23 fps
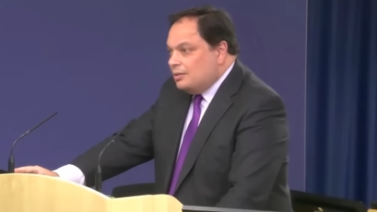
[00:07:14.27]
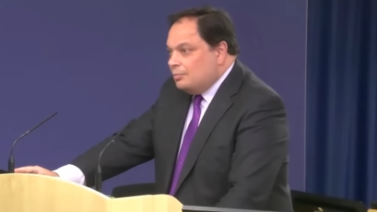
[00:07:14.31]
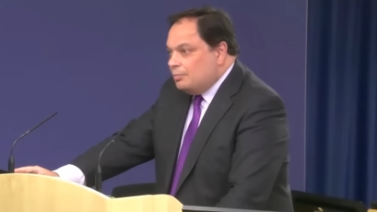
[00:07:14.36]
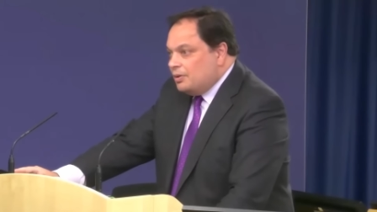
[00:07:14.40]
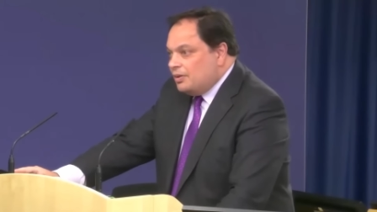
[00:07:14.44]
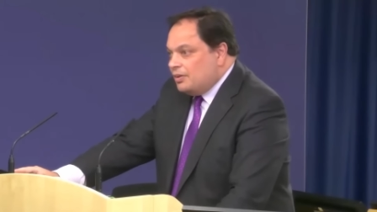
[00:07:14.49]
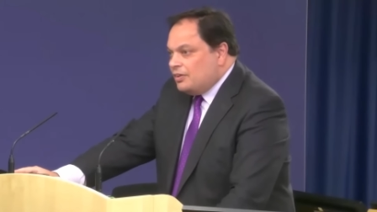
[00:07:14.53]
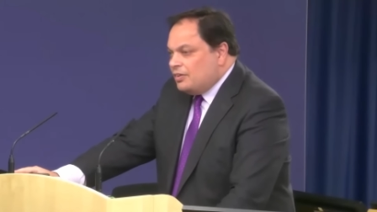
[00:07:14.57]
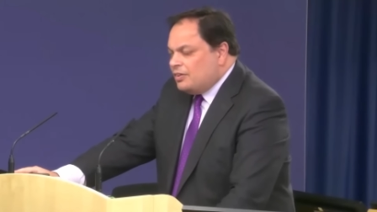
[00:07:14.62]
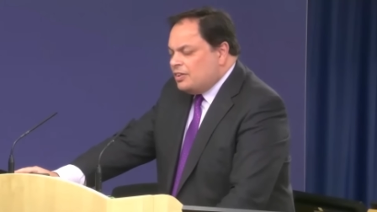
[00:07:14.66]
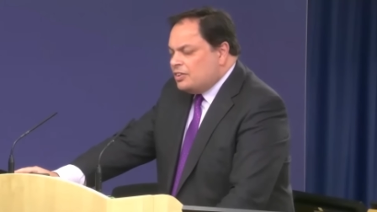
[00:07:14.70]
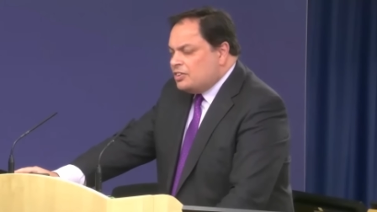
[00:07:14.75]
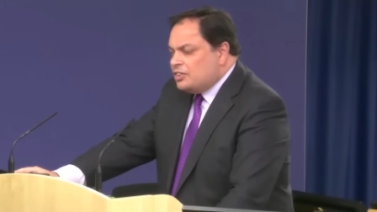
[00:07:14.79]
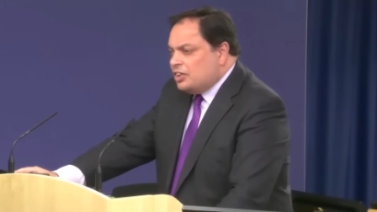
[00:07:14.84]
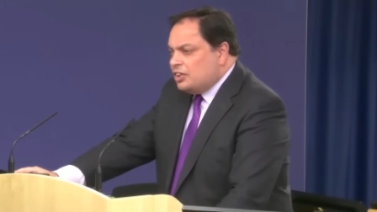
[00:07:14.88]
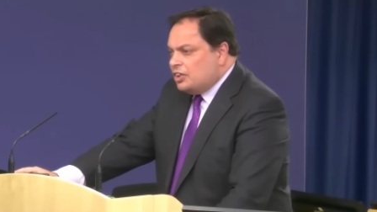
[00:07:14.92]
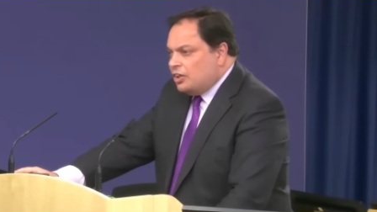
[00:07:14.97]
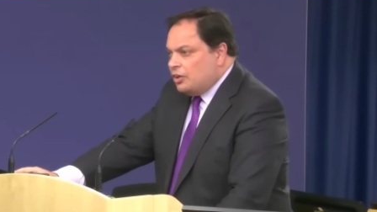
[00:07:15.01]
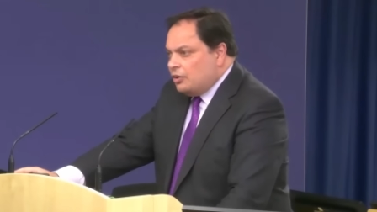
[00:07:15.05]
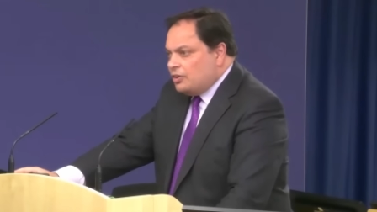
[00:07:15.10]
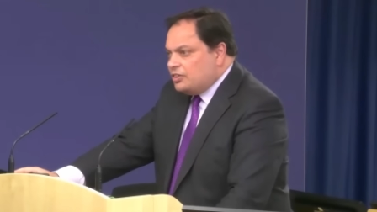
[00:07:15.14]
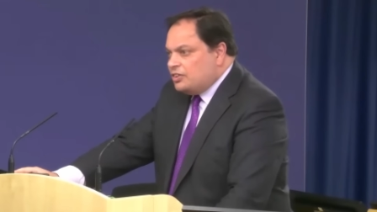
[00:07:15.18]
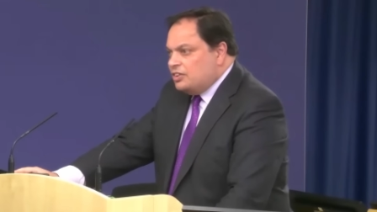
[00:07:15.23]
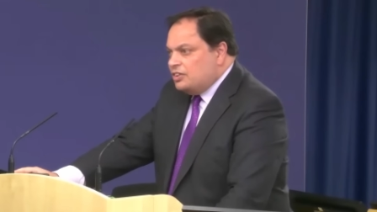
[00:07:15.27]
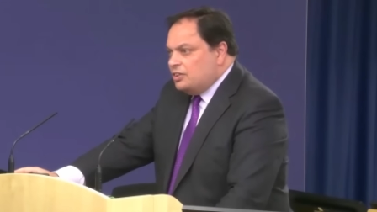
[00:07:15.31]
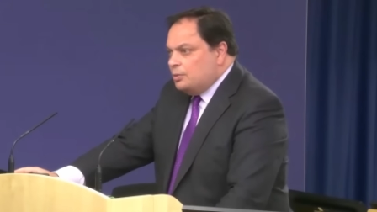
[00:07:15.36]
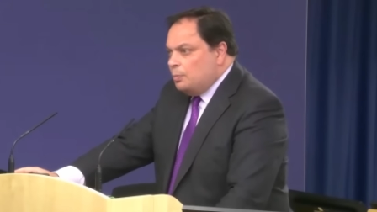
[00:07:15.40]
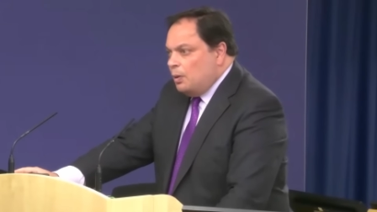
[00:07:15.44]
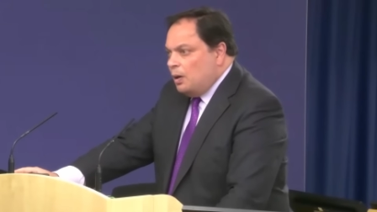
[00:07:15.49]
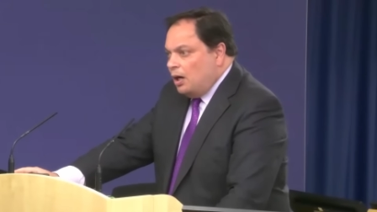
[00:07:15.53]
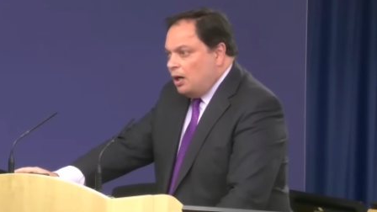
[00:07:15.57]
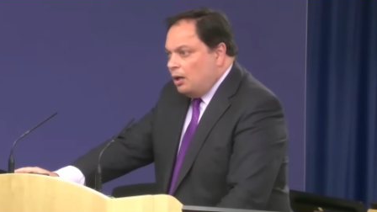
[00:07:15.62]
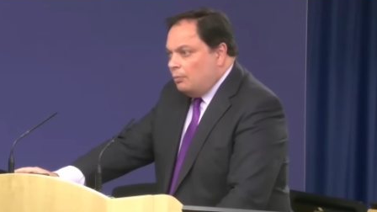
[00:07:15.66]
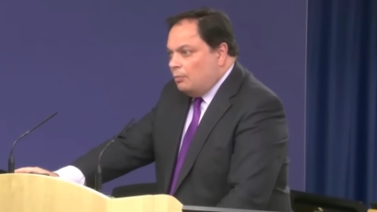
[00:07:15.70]
but that the security
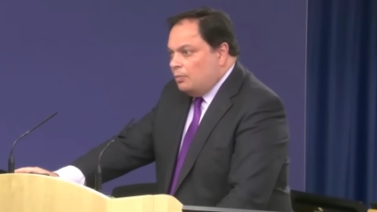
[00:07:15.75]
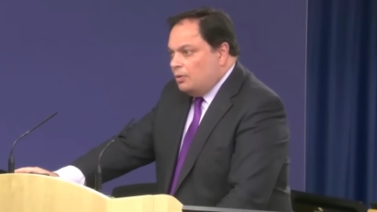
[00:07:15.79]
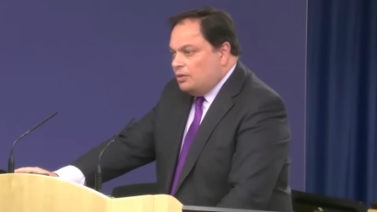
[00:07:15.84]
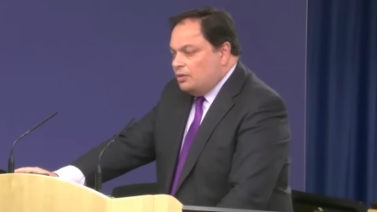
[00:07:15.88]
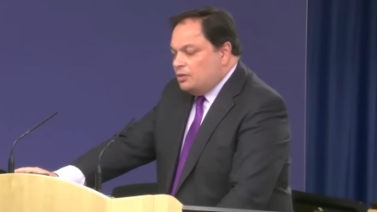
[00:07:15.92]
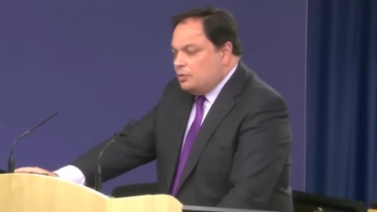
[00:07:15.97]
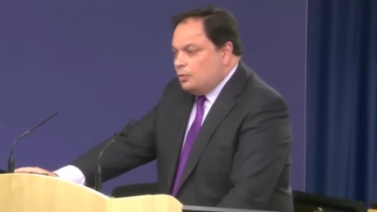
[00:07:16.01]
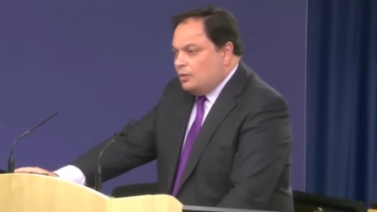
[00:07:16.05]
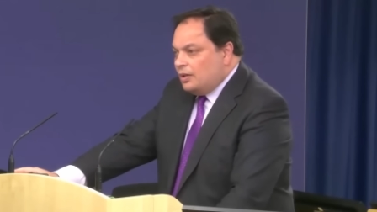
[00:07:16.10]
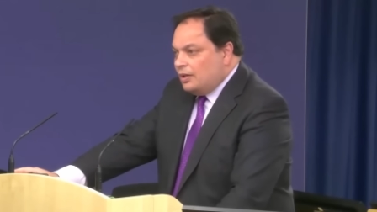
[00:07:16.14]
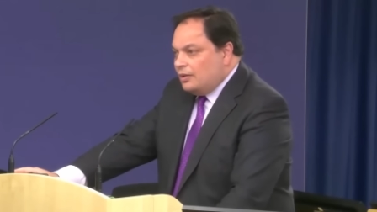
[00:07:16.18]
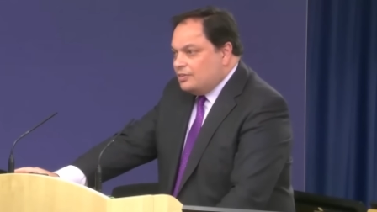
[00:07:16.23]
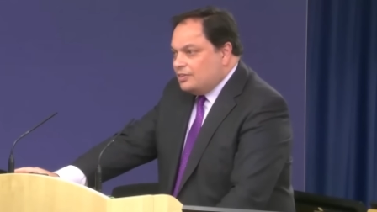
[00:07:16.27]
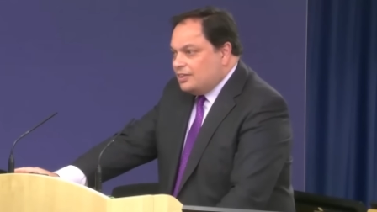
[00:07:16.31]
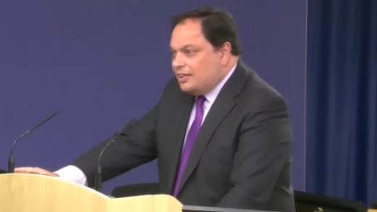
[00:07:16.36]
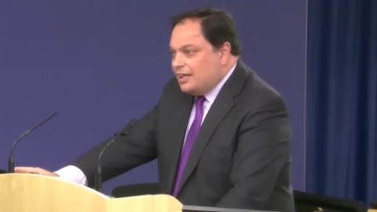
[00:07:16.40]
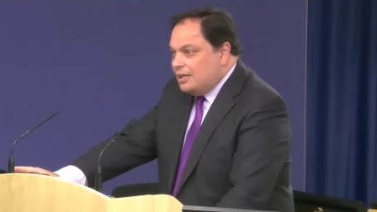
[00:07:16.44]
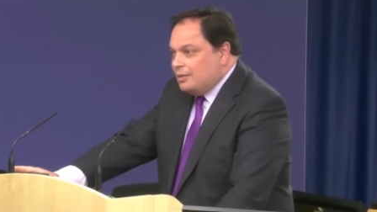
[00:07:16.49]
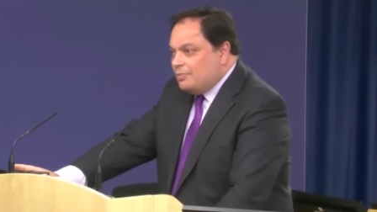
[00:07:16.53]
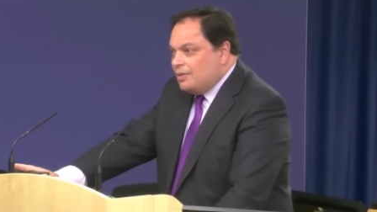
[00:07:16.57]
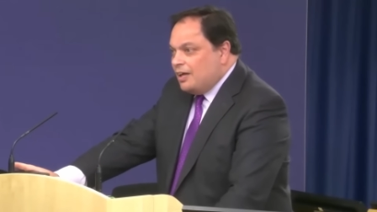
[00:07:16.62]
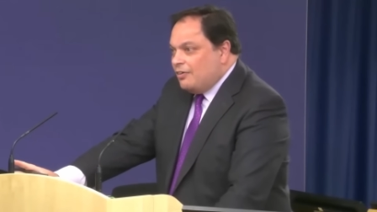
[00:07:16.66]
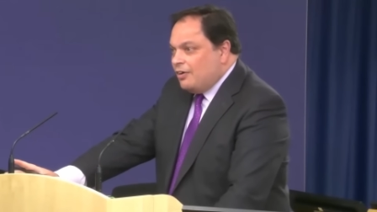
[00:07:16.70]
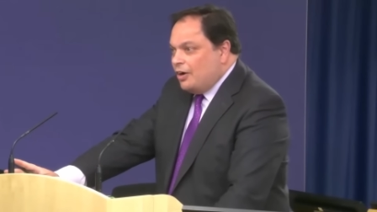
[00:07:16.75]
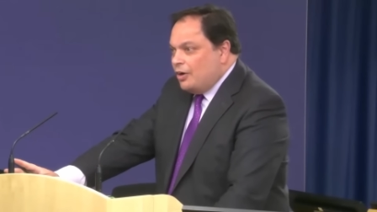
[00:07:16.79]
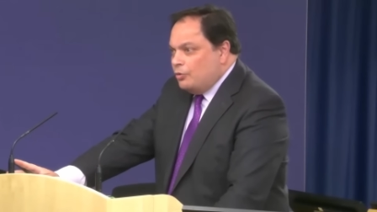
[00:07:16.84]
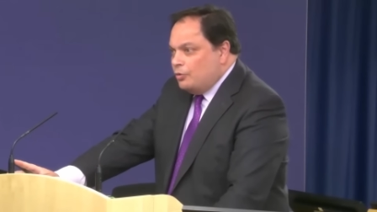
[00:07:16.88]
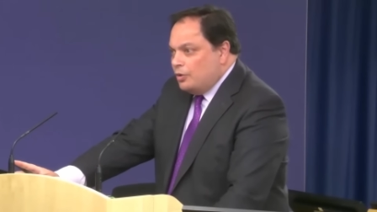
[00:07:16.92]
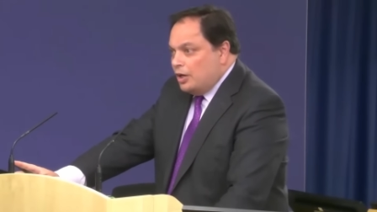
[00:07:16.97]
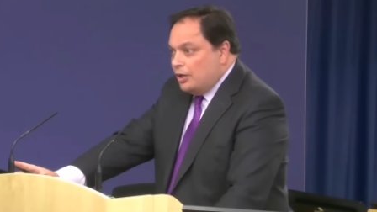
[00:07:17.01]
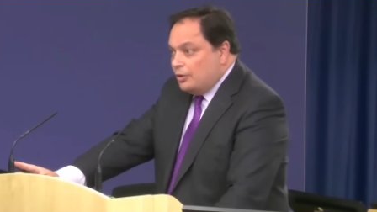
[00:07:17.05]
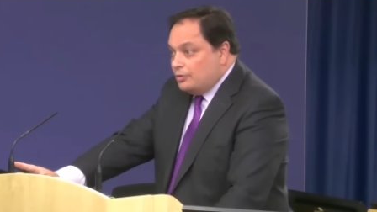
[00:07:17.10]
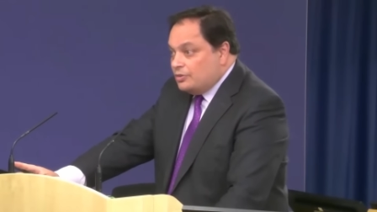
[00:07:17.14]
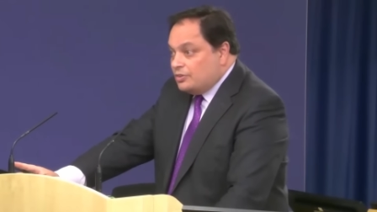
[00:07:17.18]
department were going to keep their
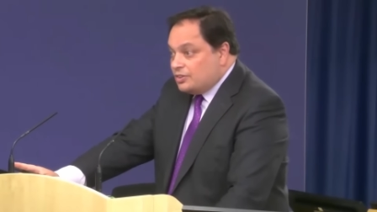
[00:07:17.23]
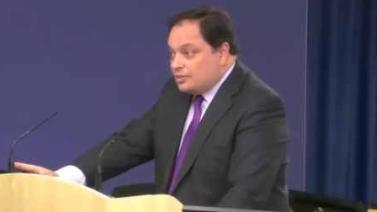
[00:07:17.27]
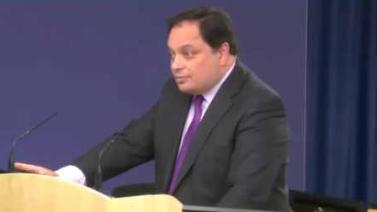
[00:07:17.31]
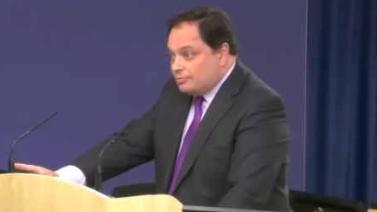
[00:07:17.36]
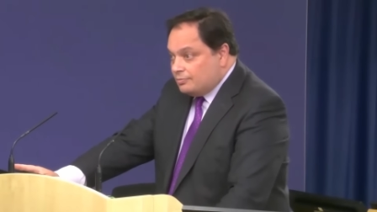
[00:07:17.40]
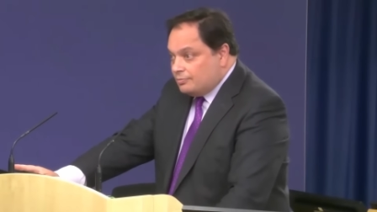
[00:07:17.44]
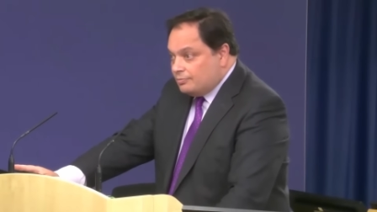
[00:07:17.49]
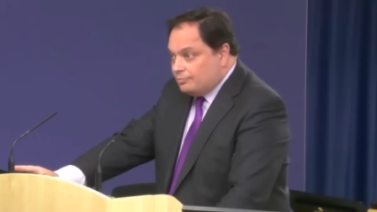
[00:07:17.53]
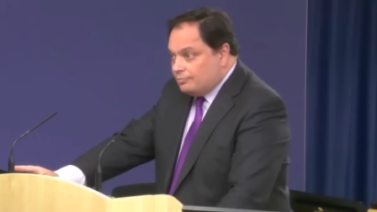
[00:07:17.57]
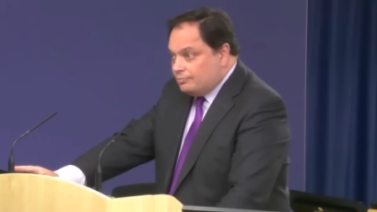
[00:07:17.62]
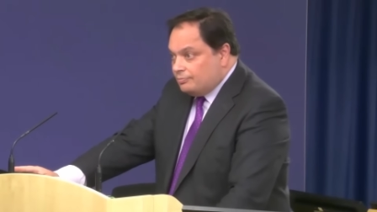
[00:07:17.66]
own notes.